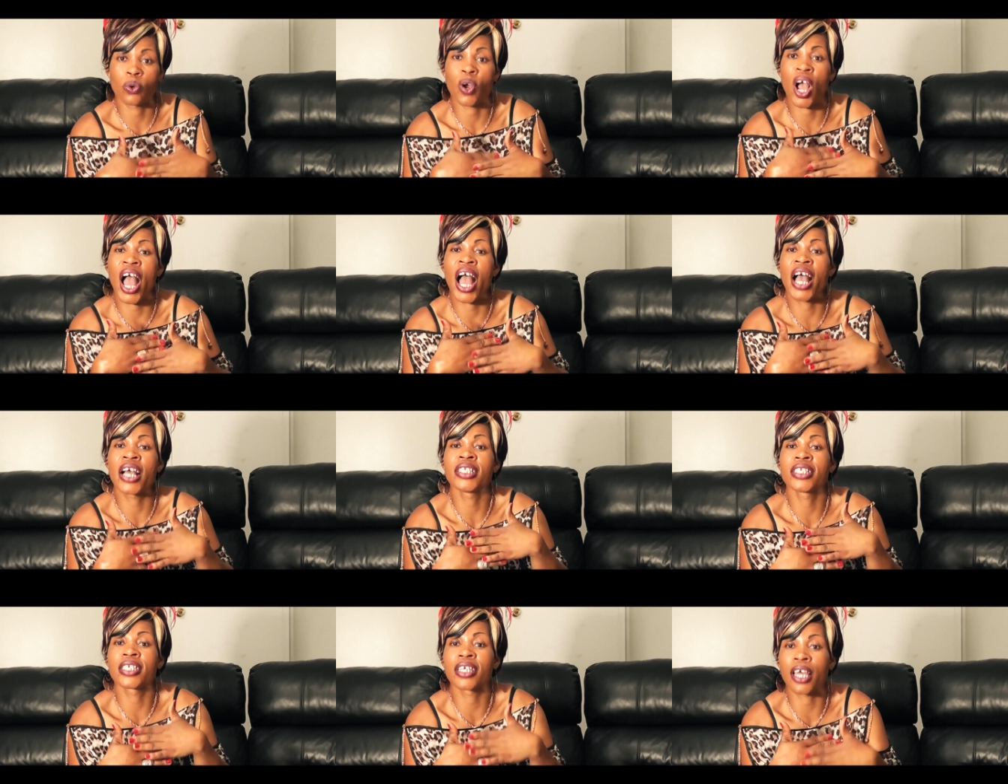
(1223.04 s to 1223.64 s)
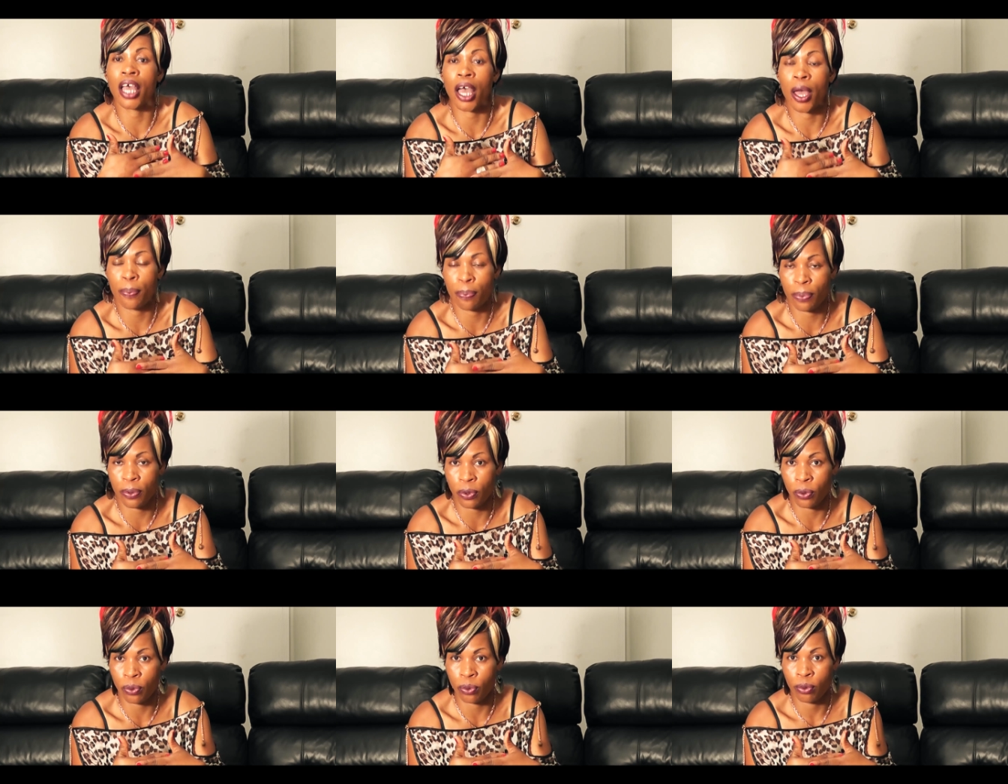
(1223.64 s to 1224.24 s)

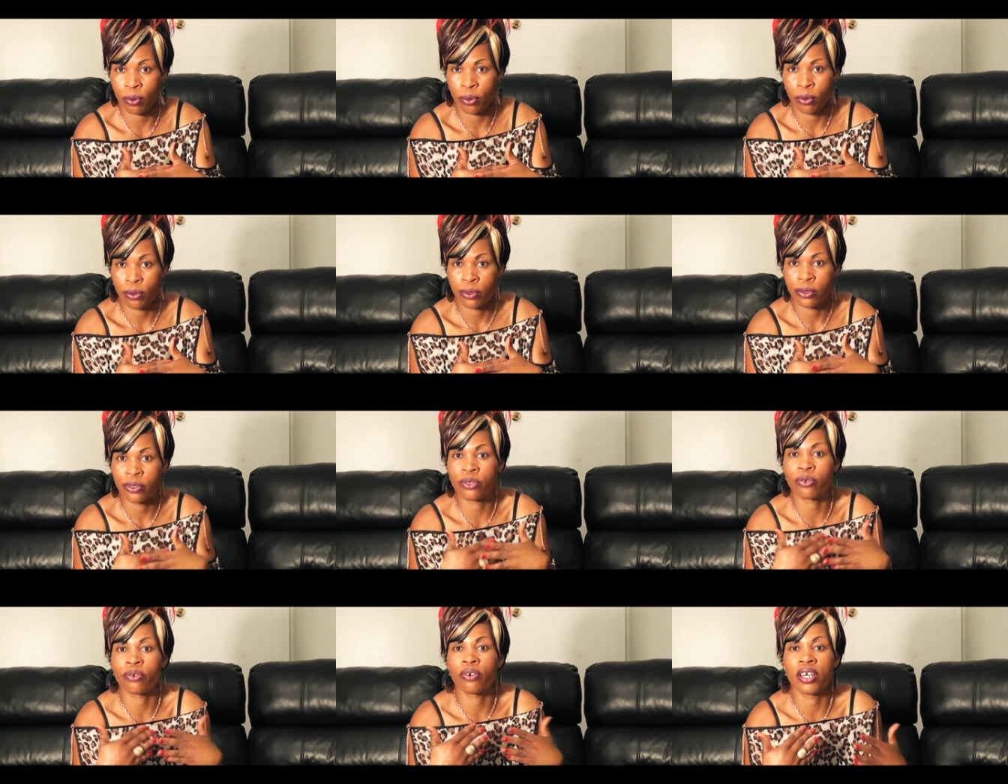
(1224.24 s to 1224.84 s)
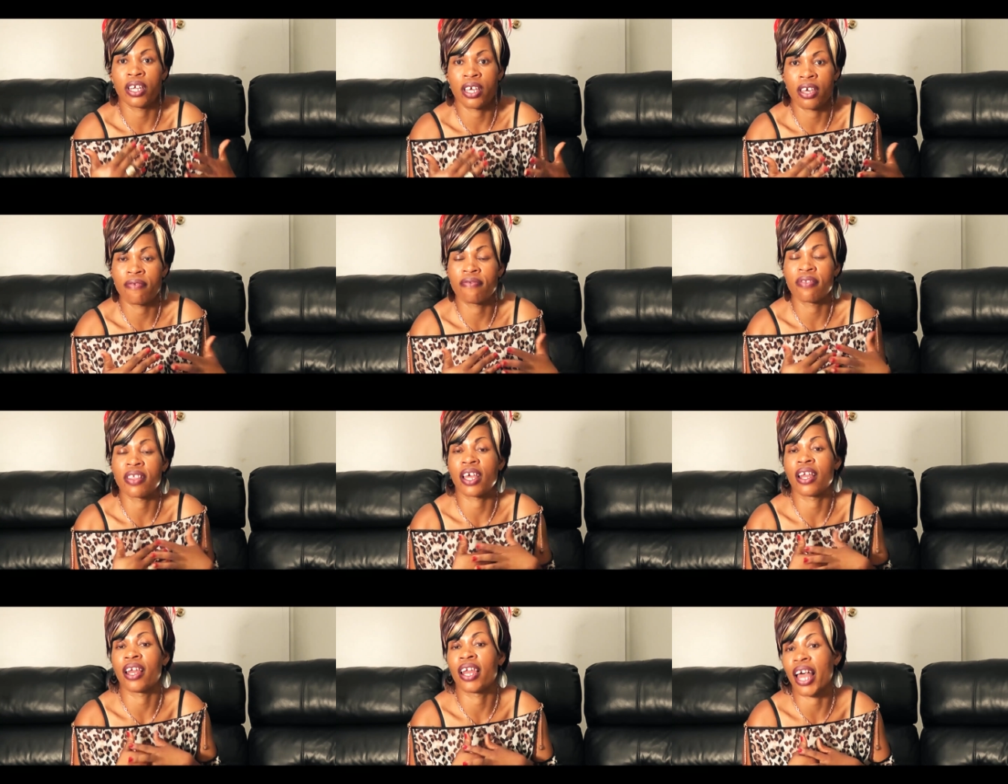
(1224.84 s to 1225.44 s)
handicap you to
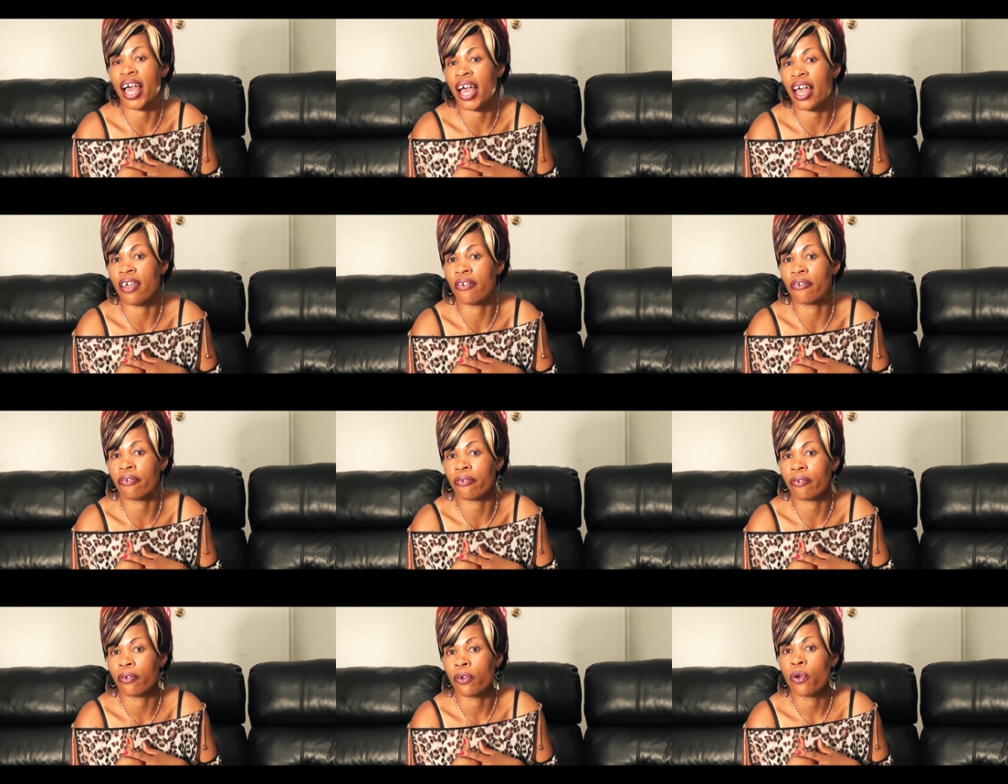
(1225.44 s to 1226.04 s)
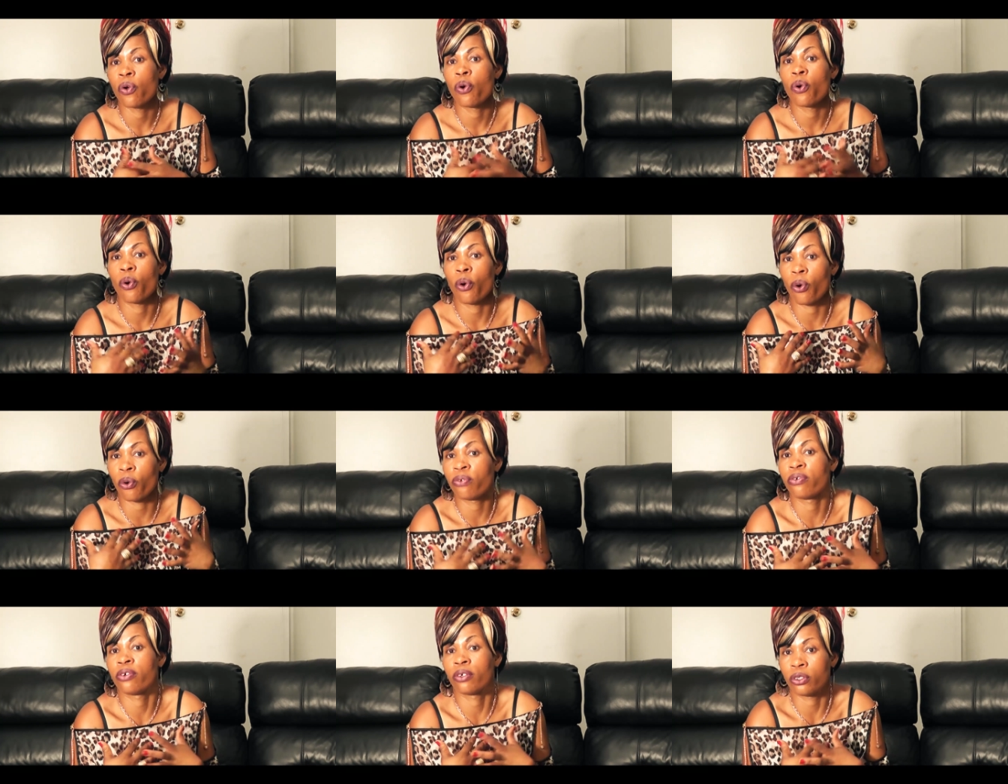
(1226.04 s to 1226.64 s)
live the life
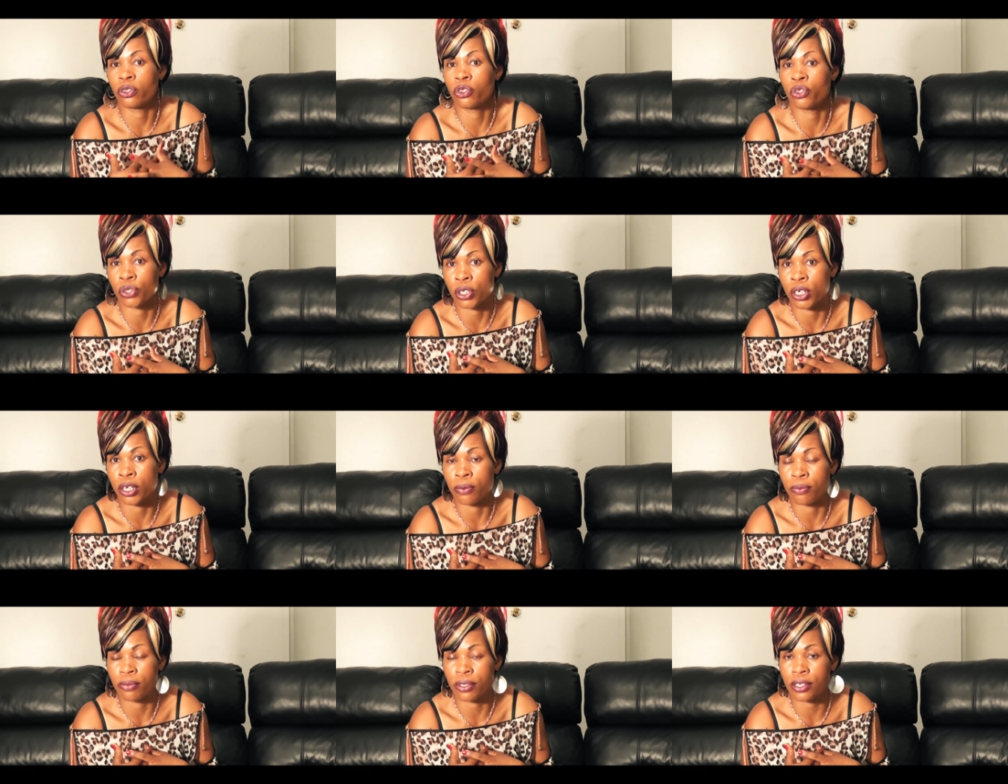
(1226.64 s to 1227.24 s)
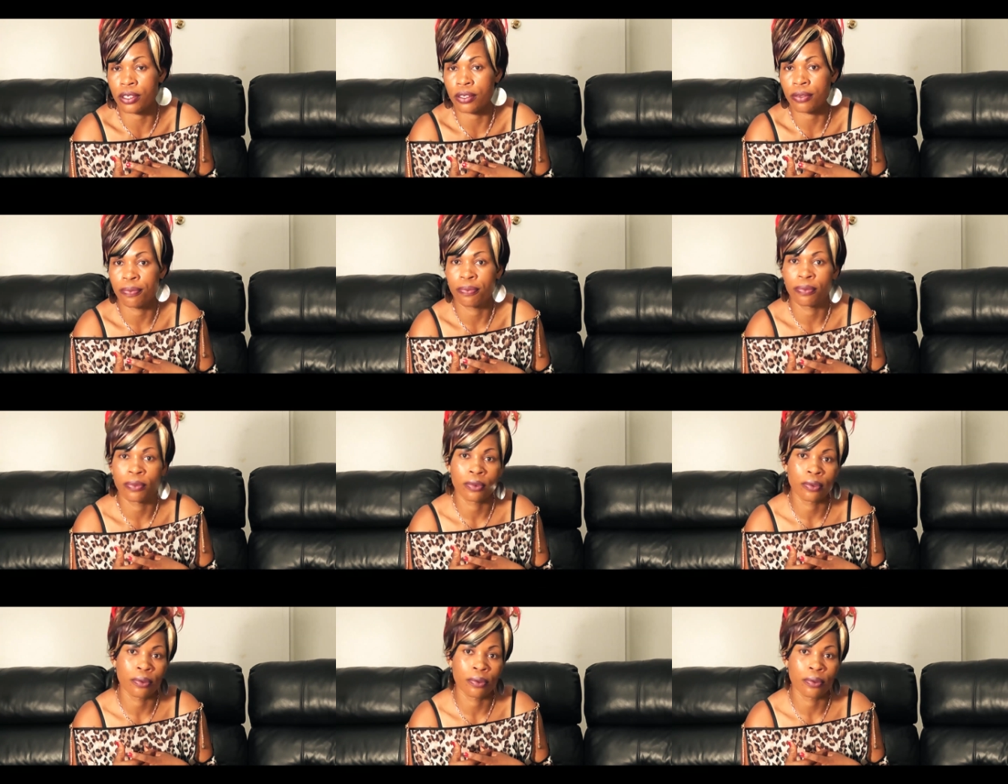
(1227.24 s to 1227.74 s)
of your dreams.